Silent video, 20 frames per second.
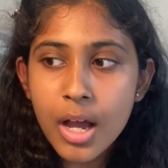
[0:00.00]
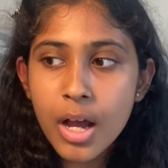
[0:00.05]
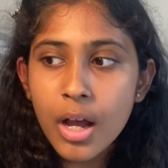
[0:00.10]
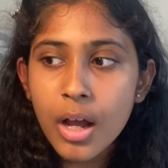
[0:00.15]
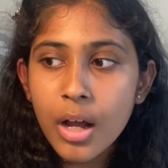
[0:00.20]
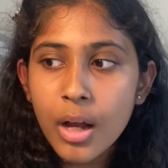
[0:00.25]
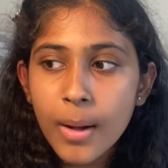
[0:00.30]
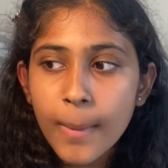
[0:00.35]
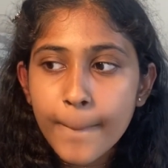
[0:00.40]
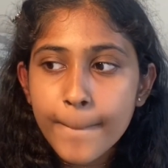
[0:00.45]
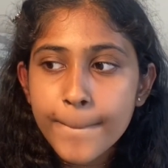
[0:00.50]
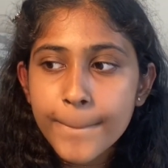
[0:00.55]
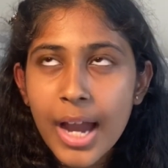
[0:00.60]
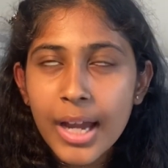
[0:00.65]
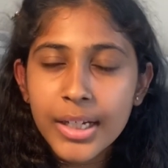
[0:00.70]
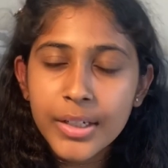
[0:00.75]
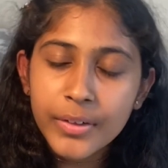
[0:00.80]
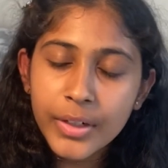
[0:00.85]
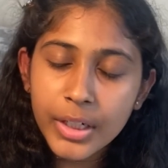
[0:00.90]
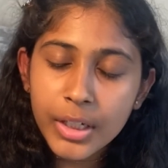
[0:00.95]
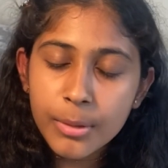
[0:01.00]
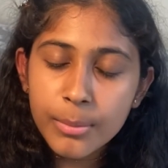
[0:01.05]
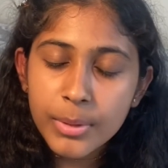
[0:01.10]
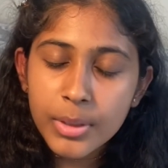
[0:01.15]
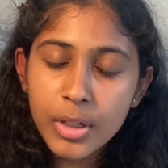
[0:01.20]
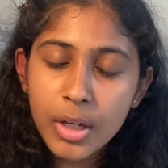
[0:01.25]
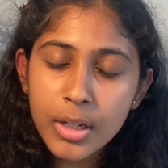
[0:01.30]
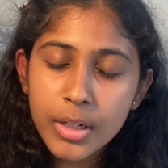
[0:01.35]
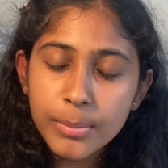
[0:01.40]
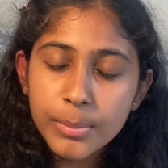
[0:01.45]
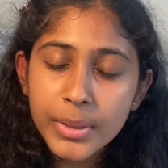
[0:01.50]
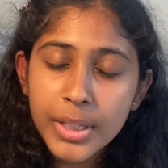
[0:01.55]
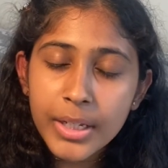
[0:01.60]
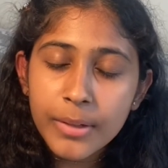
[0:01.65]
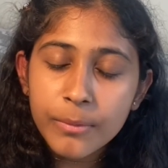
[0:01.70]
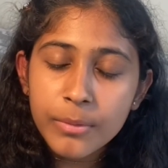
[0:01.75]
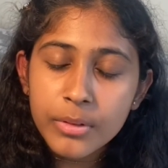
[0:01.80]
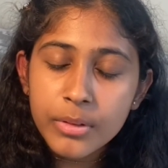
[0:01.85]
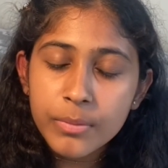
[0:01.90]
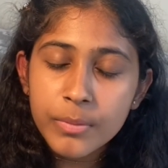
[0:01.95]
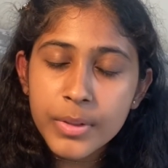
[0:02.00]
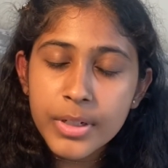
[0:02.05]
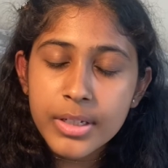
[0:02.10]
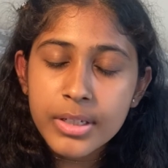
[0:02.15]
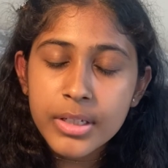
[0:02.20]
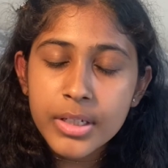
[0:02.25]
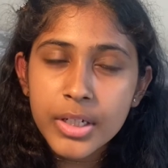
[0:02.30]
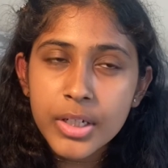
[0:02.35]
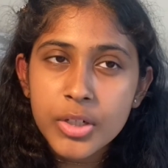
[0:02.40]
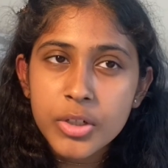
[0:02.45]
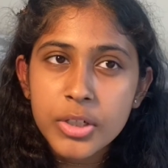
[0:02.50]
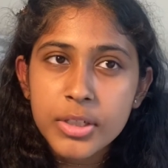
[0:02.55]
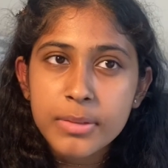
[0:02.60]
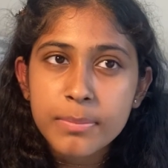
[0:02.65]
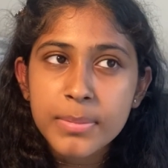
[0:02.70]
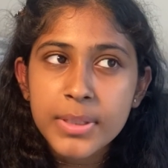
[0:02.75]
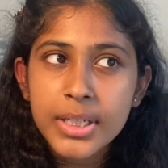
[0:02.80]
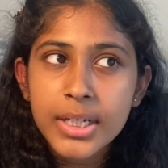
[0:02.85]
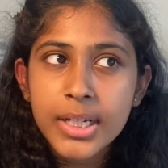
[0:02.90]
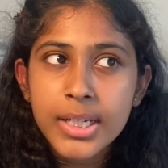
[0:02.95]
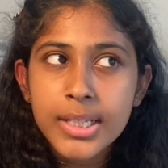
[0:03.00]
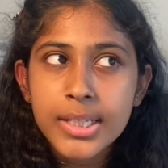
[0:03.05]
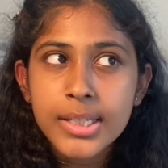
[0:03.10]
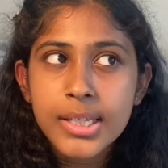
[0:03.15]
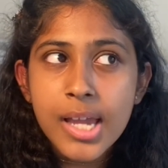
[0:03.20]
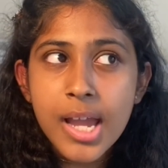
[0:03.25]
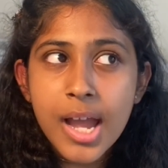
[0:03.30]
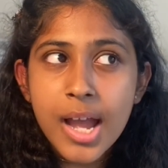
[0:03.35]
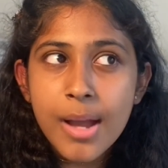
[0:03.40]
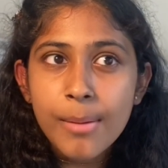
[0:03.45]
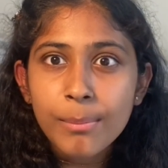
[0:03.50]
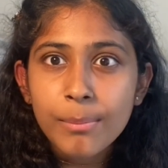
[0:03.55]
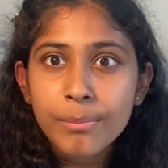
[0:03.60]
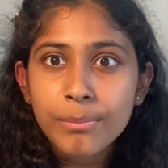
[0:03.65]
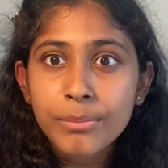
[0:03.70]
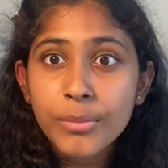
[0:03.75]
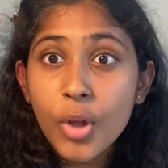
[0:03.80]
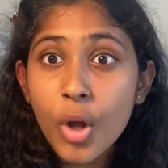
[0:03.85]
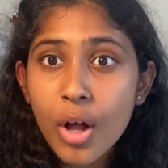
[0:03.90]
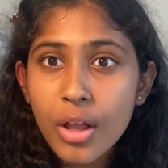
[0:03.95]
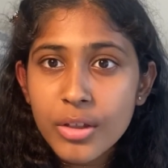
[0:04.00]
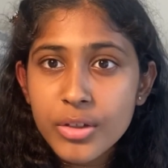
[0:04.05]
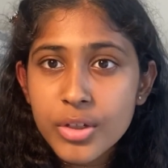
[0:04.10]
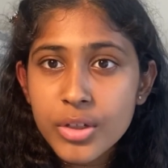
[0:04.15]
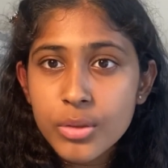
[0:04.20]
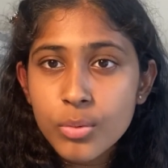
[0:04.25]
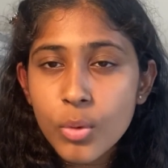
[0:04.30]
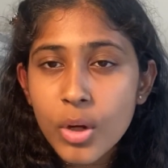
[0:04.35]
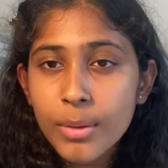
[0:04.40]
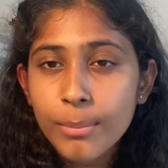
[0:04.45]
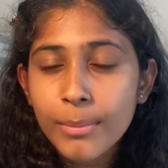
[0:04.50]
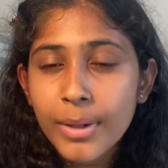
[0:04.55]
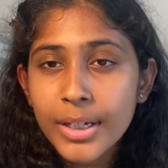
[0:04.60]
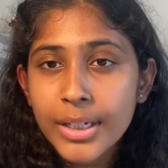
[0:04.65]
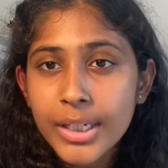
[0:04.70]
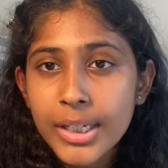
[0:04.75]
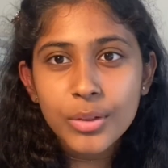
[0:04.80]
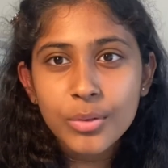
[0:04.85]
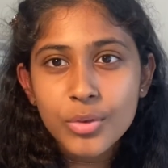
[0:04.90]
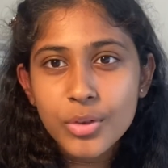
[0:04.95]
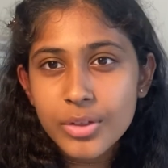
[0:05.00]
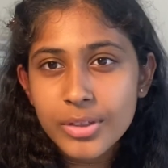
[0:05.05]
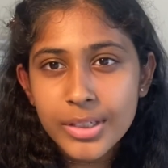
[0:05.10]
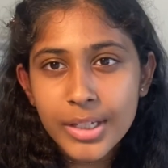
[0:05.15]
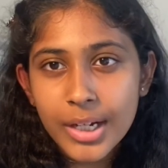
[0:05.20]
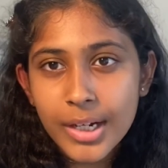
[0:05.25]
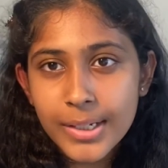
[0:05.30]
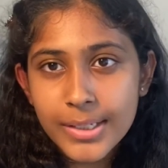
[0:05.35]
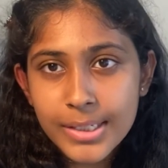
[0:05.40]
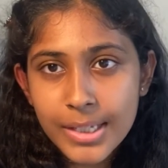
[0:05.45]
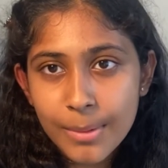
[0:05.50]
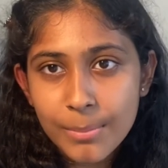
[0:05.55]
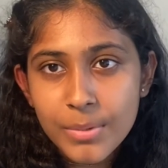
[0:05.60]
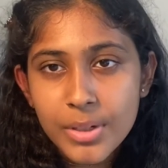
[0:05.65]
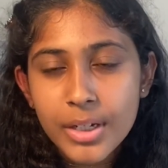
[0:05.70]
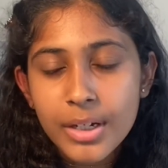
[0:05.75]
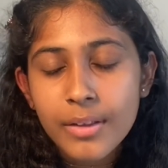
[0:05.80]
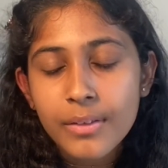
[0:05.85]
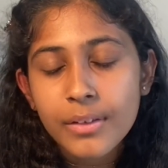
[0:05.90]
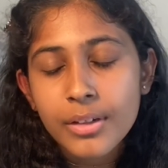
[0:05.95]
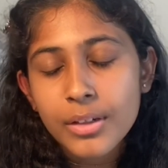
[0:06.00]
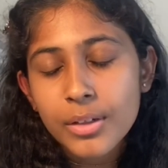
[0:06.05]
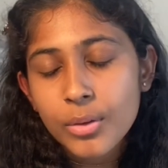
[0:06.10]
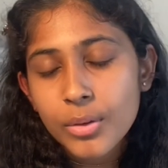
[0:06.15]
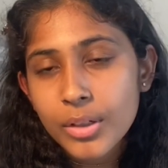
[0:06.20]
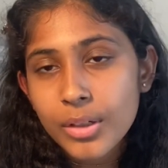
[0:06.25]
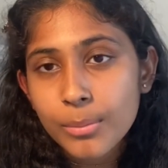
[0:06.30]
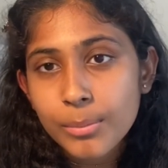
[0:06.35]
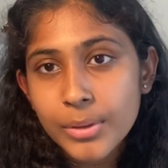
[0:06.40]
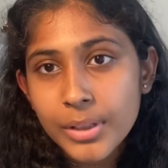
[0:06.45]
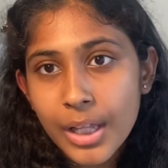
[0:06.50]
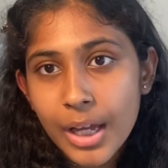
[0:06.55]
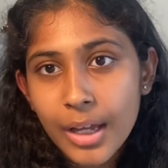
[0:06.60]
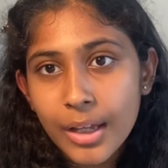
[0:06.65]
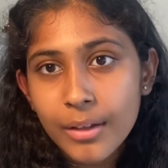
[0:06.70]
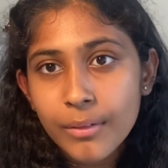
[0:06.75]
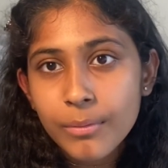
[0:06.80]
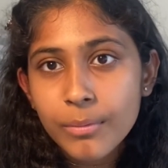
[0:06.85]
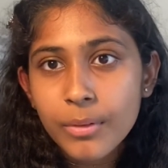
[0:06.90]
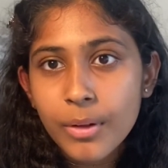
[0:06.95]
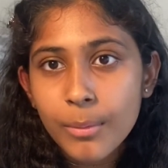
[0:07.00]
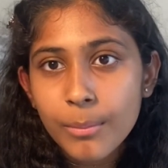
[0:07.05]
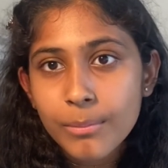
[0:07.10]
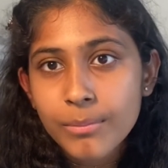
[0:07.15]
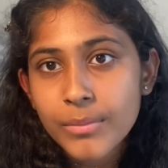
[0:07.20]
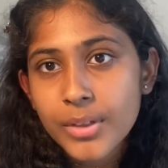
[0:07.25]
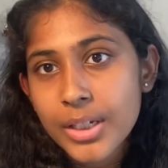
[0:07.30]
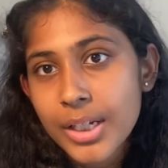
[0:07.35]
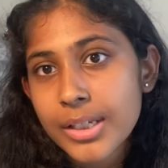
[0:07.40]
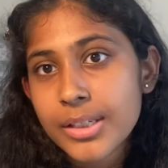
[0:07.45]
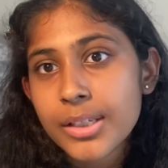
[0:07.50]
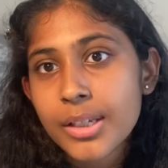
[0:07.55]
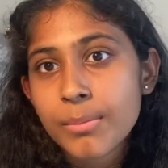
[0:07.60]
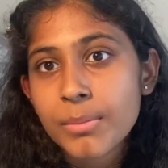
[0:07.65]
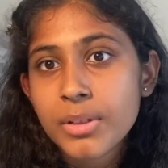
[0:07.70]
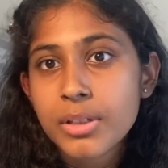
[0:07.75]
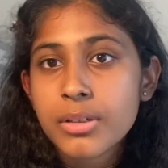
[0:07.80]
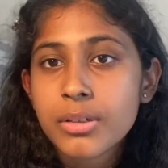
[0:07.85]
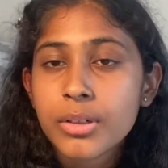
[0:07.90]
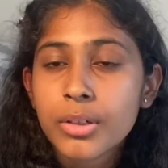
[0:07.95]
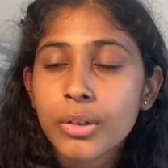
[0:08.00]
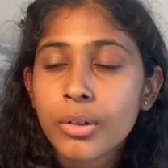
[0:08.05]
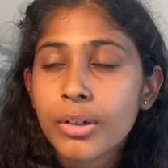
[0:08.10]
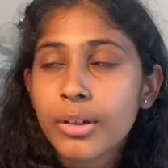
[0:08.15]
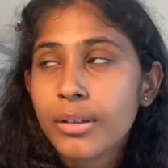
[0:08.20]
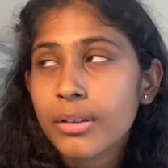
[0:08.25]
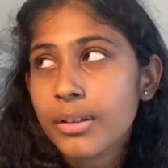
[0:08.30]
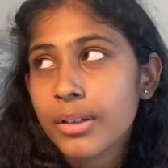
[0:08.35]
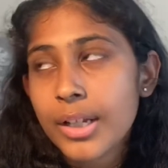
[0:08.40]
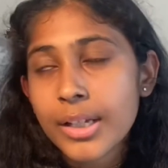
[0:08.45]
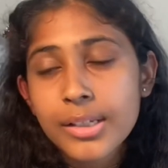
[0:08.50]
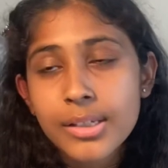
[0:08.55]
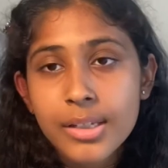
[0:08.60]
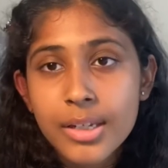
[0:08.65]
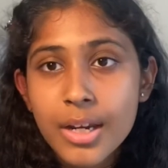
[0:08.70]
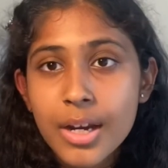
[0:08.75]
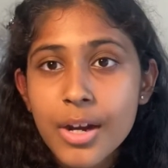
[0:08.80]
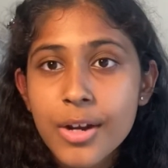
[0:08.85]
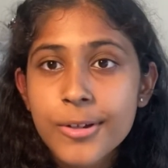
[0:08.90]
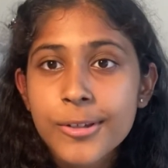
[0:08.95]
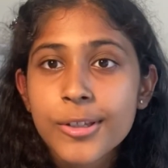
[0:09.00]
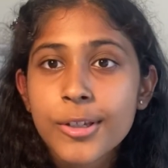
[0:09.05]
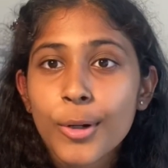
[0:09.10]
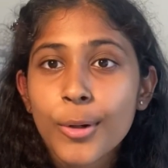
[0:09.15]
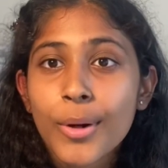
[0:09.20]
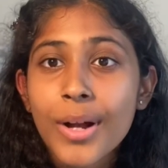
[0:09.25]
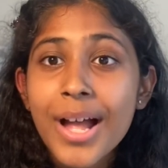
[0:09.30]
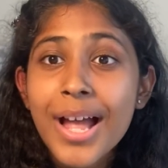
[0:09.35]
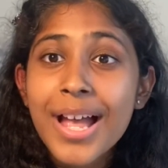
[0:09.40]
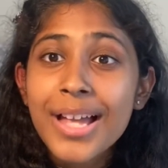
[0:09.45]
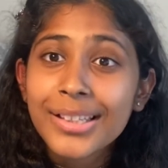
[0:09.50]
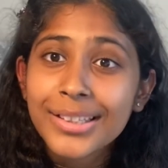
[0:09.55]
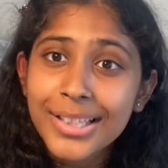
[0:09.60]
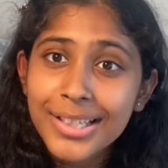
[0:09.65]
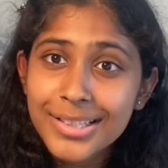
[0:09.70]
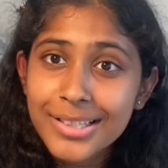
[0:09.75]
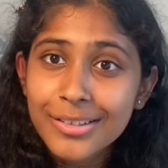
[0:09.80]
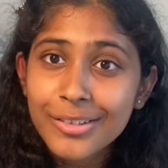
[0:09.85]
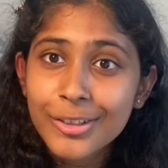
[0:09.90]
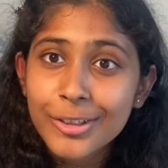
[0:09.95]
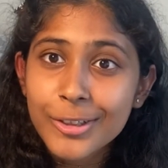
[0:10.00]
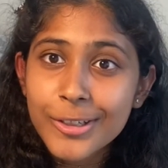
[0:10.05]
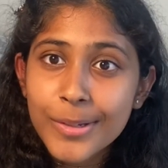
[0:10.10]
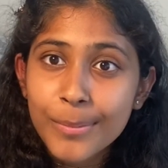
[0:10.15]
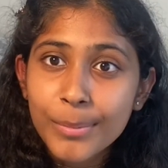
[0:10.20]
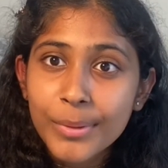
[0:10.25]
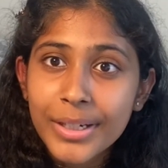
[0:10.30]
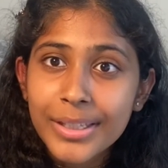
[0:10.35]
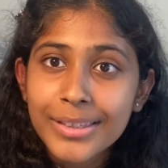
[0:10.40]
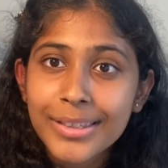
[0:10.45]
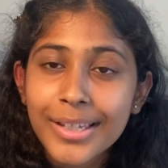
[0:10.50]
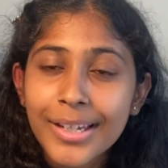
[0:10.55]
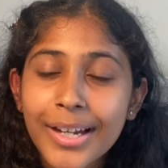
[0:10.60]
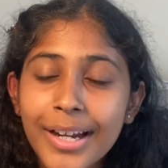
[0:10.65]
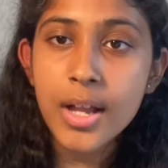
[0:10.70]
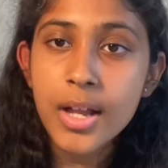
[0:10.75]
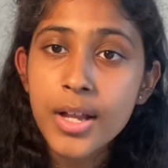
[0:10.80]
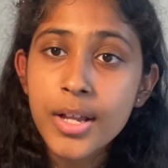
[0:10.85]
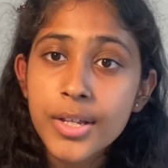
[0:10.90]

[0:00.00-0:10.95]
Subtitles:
I'd recommend not applying for the first year just because colleges want money. You just get accepted and then you can apply from the next semester or the next year. So that's a little tip right there.